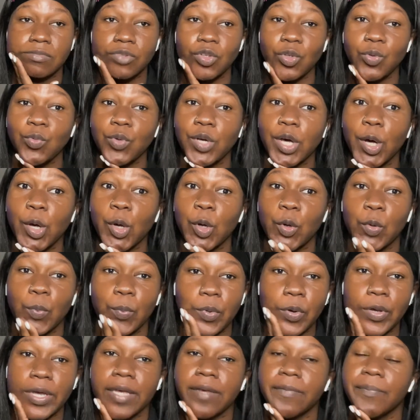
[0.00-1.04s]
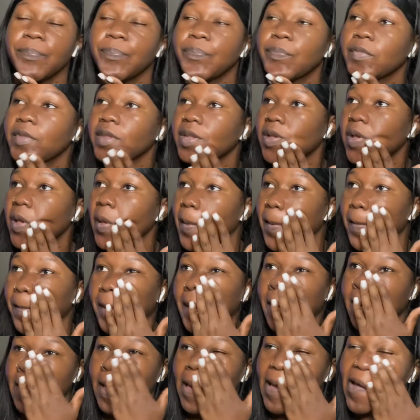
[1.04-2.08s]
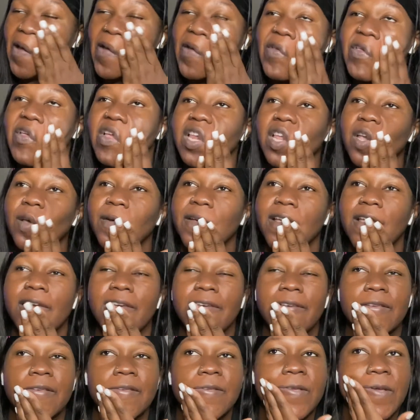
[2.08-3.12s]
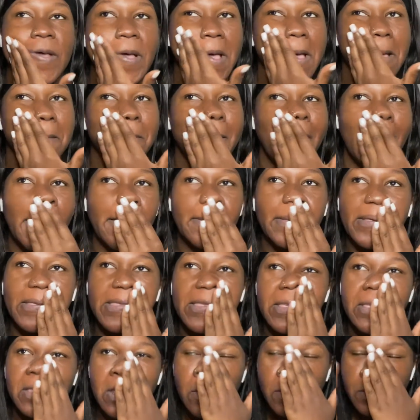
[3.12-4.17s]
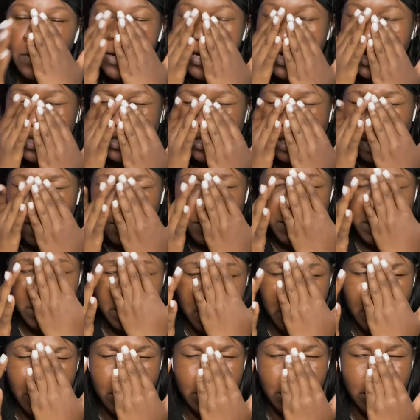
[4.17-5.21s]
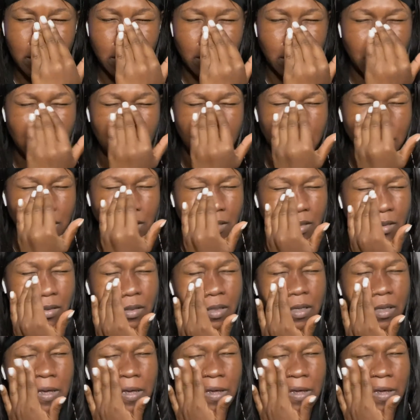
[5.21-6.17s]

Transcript: You gone, boy. But yeah, anyways, after the toner, it's always good to